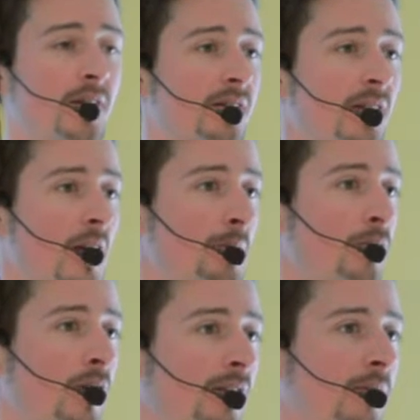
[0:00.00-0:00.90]
with
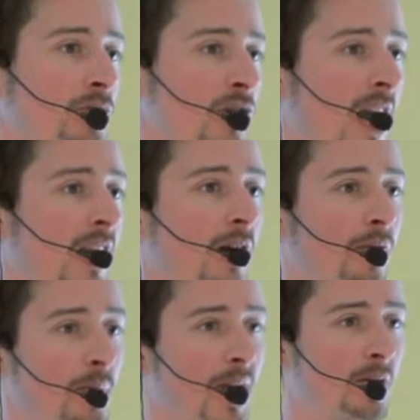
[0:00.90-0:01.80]
products from China
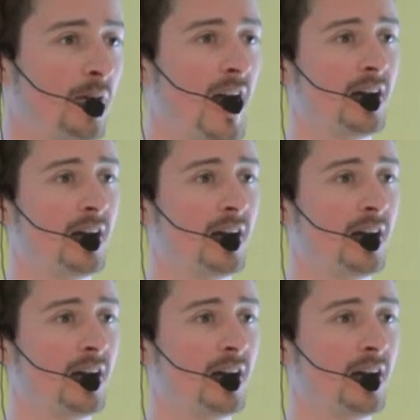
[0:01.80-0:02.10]
or from anywhere